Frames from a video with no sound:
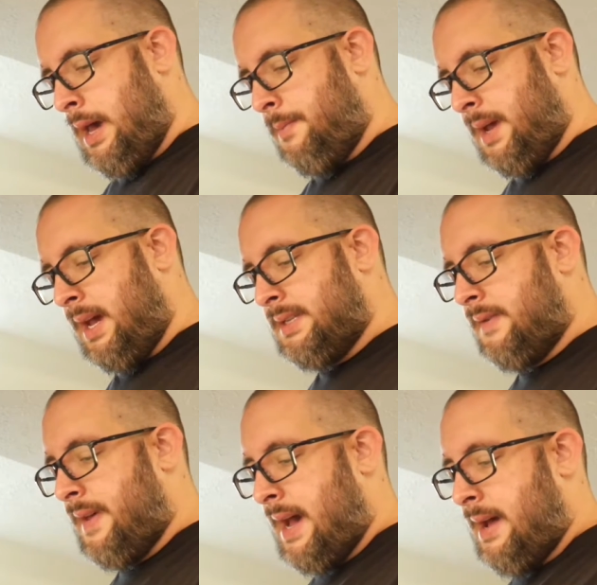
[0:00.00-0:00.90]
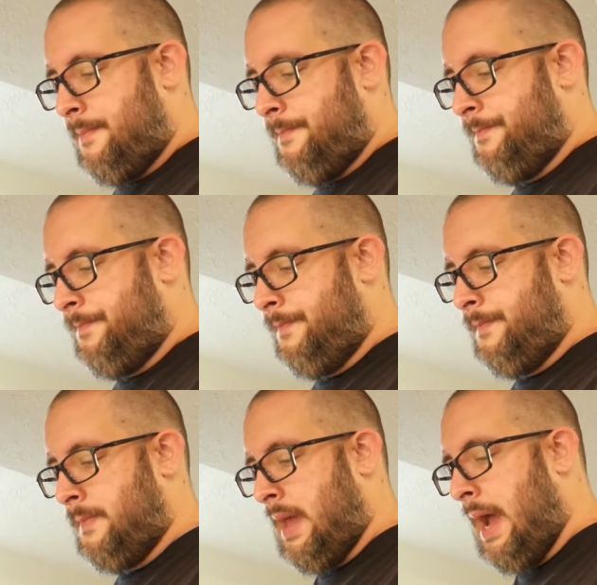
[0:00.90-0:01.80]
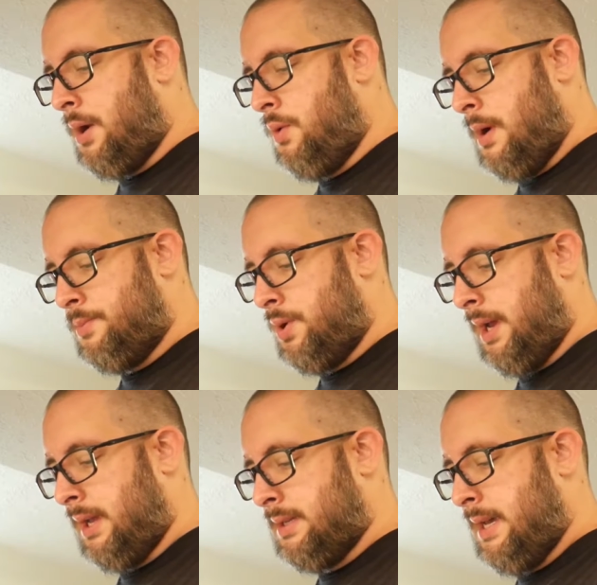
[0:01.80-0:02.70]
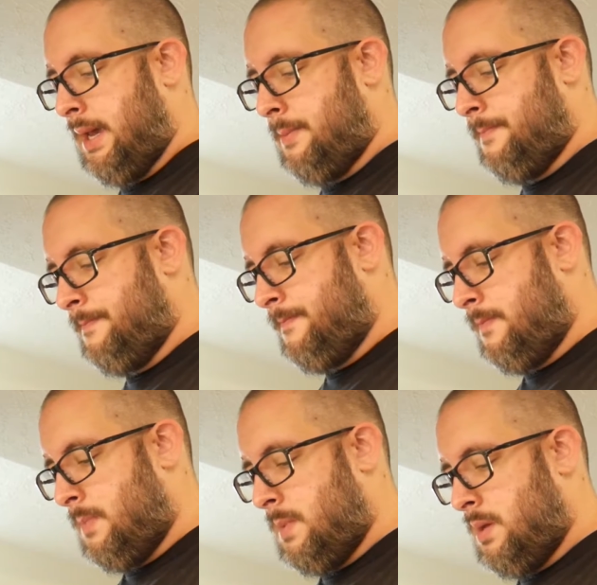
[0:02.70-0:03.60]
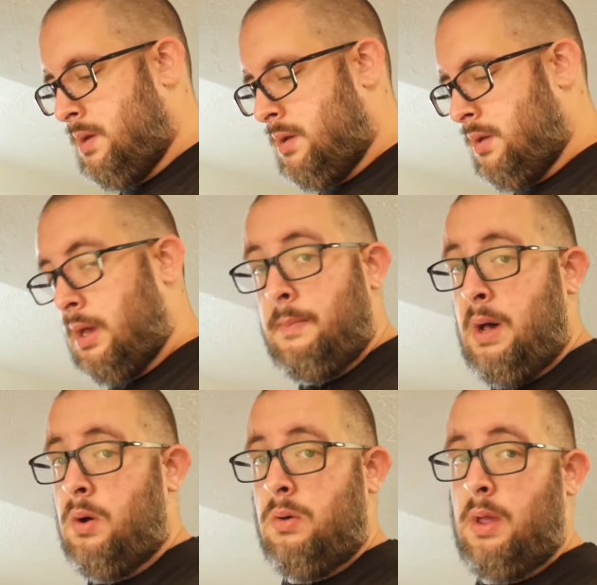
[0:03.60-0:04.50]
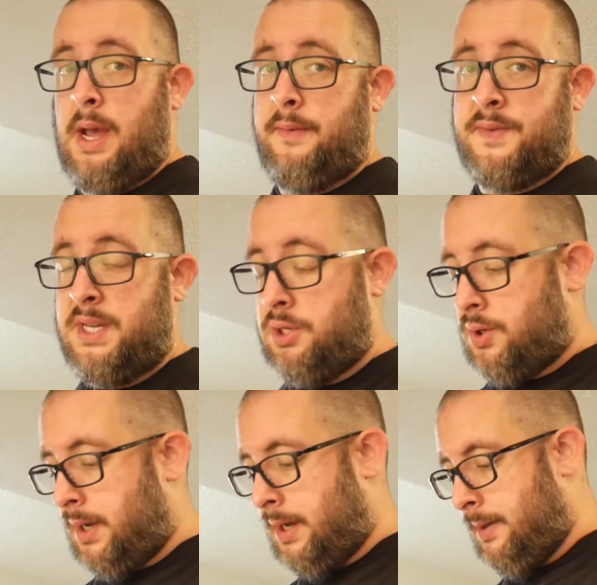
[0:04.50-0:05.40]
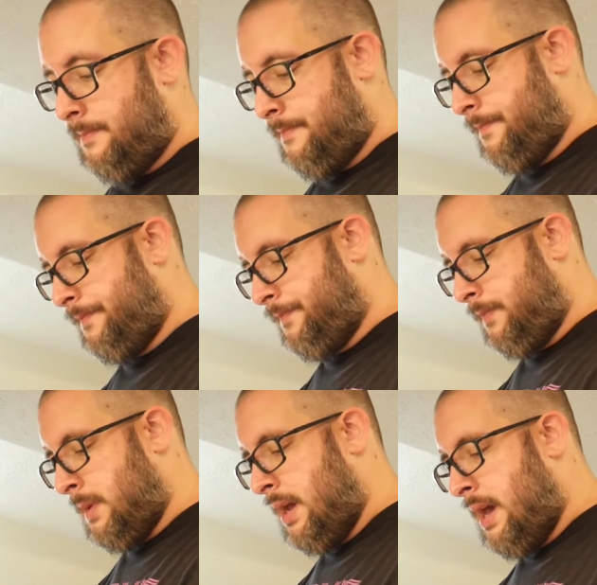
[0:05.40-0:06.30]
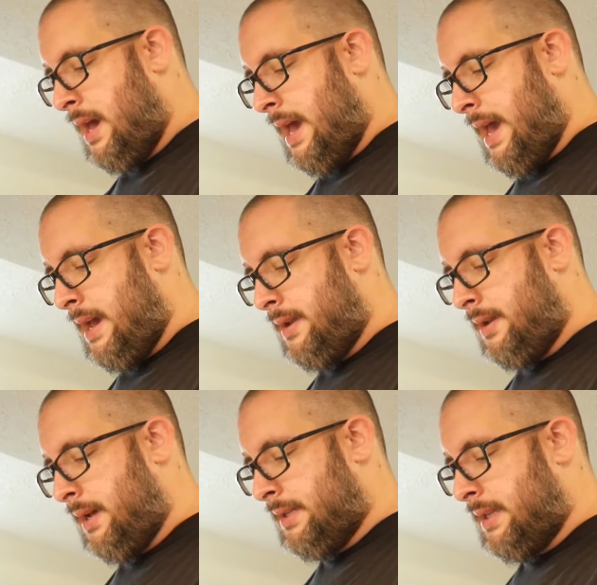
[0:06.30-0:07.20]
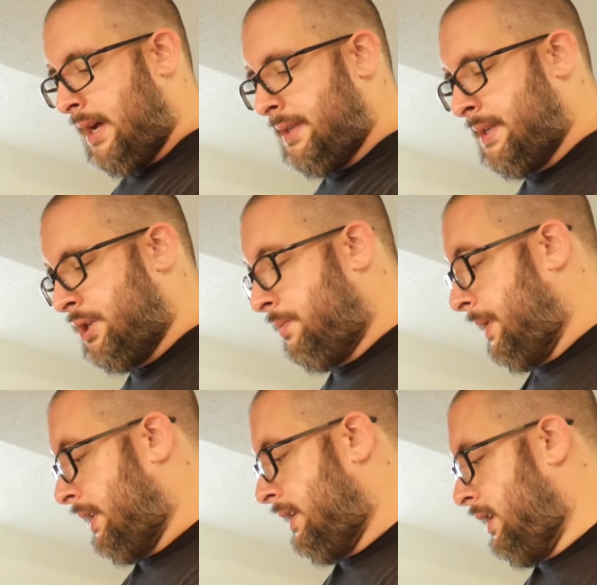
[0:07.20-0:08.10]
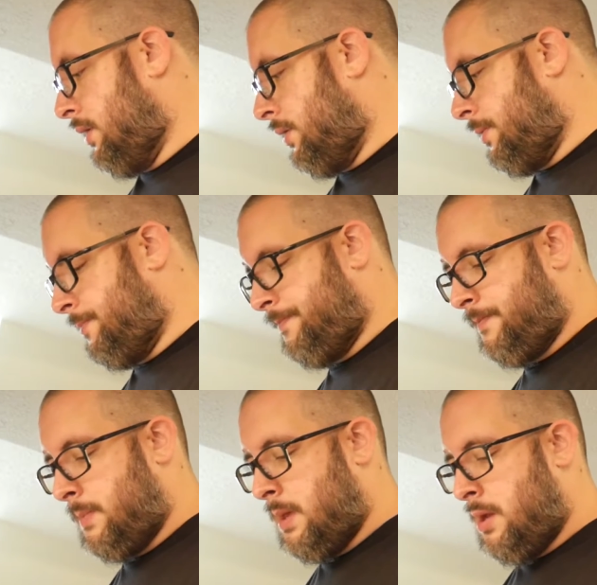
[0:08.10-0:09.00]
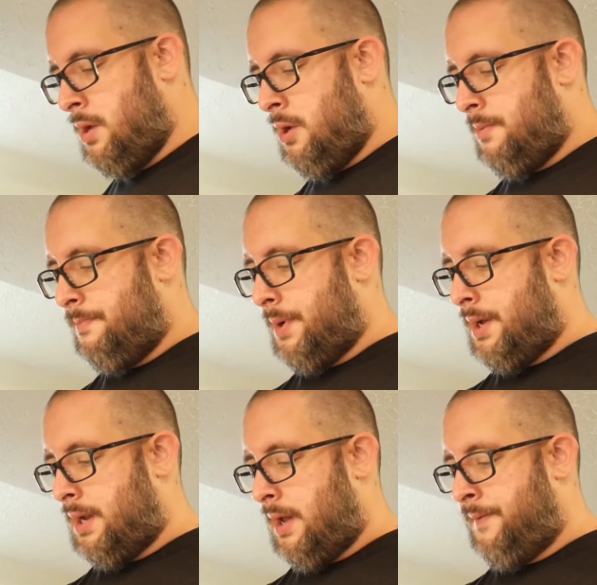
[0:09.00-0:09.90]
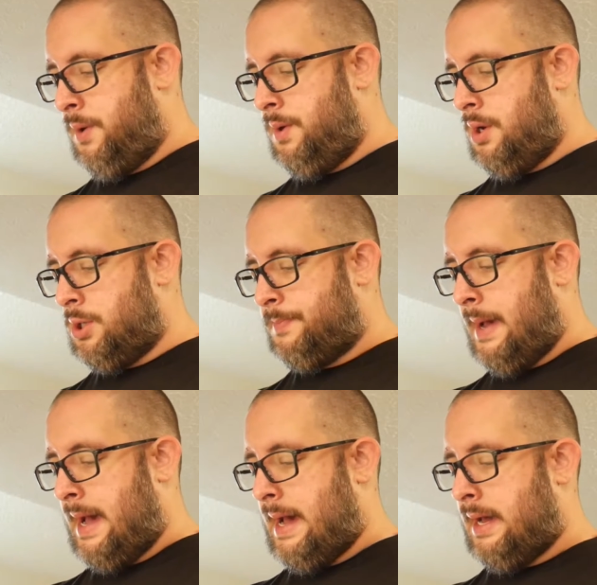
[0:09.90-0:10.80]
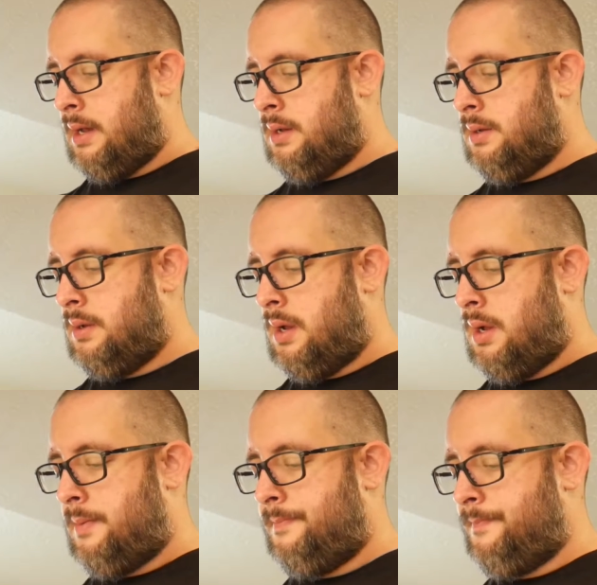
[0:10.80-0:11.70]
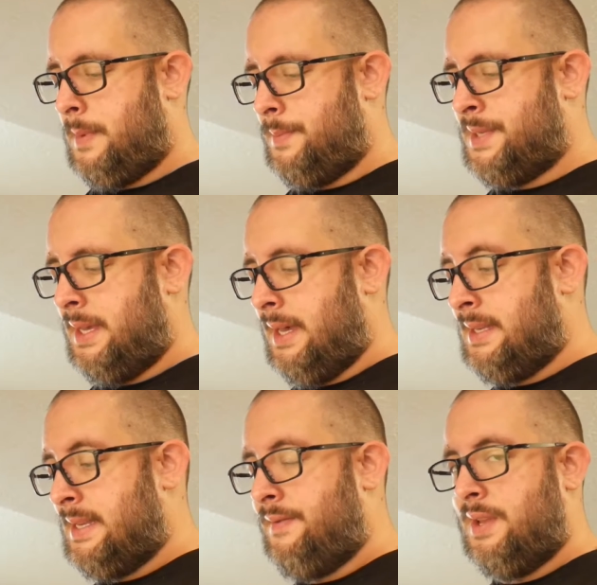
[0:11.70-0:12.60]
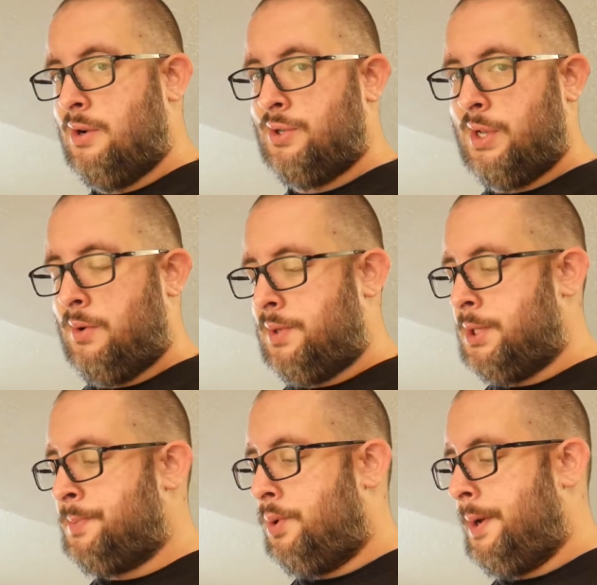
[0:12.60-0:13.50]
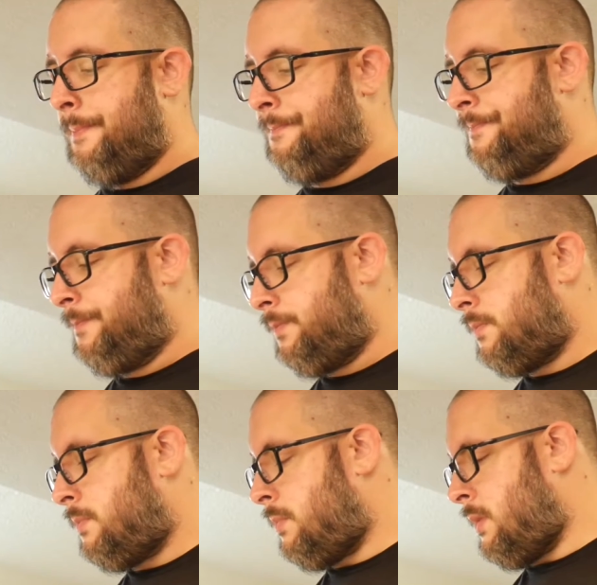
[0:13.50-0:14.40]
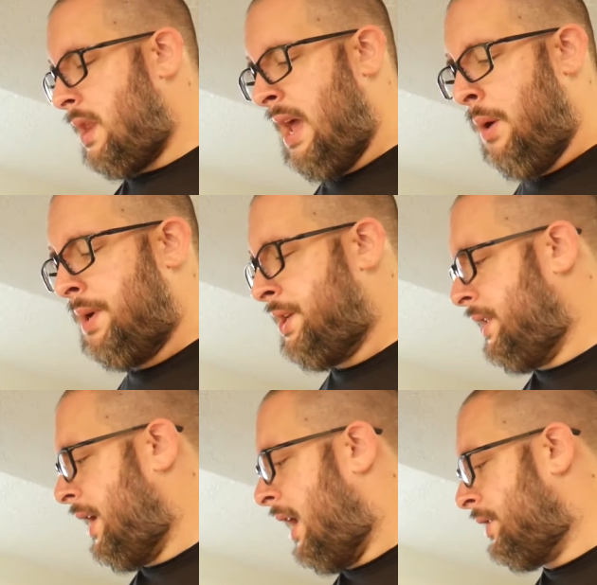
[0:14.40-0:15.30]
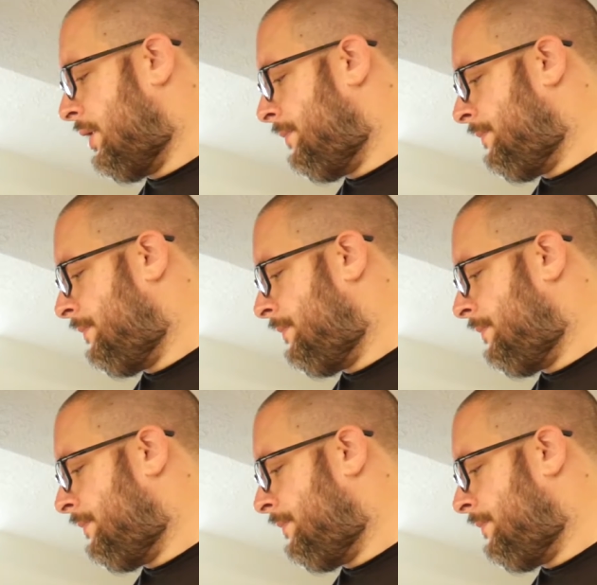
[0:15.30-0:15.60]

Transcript: And because of that, I grew up drinking tea. Like my whole life, tea drinking. And it's not such a big deal, but a few years back, I'm going to say like 7 years ago at this point, I went to the doctor.